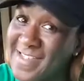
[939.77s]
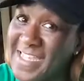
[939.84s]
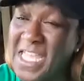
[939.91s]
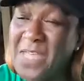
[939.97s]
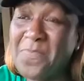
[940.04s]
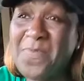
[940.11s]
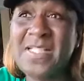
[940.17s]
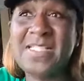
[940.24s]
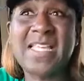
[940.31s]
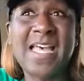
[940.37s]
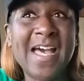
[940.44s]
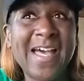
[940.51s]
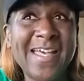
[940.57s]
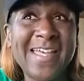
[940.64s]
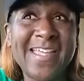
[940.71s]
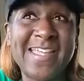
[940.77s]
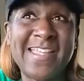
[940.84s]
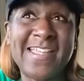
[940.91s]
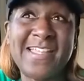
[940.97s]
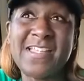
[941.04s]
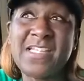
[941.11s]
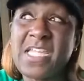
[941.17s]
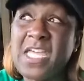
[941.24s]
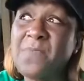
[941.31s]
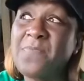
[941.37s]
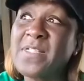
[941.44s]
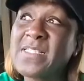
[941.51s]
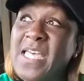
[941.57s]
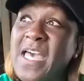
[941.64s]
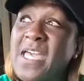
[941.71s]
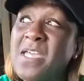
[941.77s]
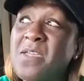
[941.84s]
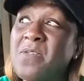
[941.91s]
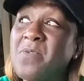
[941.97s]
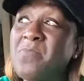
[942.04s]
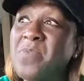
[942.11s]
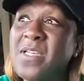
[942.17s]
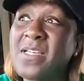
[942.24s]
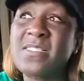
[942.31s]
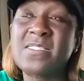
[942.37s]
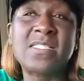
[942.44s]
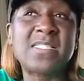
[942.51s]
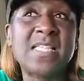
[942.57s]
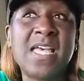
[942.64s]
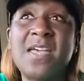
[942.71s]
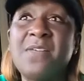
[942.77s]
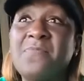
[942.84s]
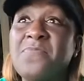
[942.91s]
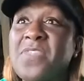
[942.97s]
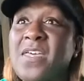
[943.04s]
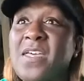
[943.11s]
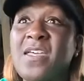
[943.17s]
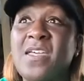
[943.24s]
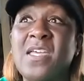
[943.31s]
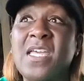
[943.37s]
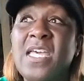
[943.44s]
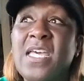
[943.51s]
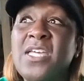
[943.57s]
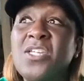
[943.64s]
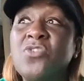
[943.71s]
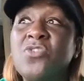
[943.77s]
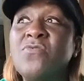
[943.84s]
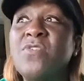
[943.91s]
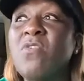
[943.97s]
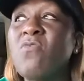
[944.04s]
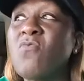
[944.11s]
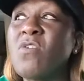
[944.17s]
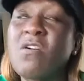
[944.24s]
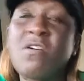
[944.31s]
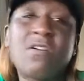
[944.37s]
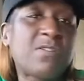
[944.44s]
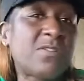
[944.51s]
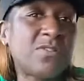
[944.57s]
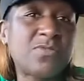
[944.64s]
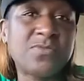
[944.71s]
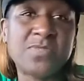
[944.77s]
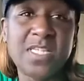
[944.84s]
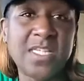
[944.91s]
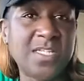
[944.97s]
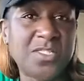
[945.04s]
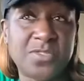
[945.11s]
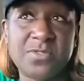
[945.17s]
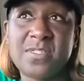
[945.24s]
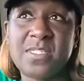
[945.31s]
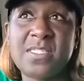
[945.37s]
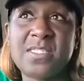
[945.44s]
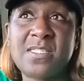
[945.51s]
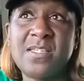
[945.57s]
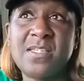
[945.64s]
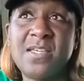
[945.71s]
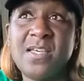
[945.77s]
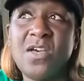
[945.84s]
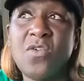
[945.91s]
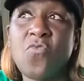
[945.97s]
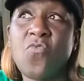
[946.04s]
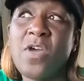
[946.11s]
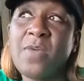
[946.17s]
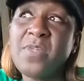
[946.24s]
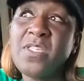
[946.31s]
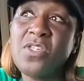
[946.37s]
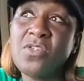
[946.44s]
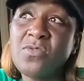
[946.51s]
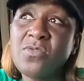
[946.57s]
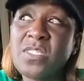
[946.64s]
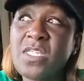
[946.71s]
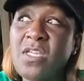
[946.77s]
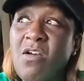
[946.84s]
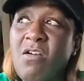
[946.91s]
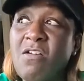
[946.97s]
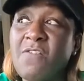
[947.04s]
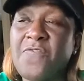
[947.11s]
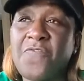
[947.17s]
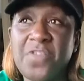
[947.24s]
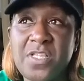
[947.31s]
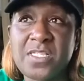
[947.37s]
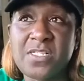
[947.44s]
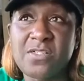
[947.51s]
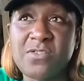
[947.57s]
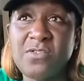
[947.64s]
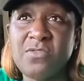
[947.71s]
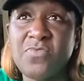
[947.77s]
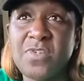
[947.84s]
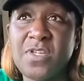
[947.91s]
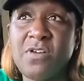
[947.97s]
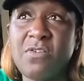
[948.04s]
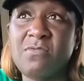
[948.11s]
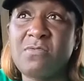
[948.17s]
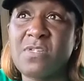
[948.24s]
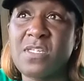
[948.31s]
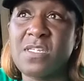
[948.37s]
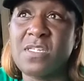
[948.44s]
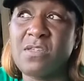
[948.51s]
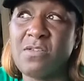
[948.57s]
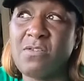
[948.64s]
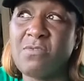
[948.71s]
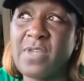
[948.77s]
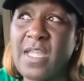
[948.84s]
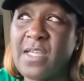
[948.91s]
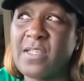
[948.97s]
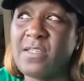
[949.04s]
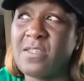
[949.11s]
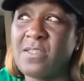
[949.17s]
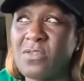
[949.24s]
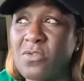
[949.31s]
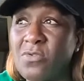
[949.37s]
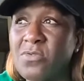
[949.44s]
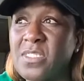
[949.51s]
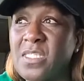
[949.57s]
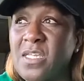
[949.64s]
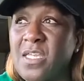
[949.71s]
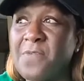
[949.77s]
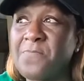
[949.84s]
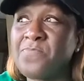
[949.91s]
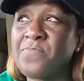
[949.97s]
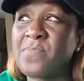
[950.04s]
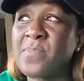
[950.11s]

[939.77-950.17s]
keep it tight. Keep it tight. Because the same thing. You don't want her to lose interest. Women usually aren't physical. We don't, you know, usually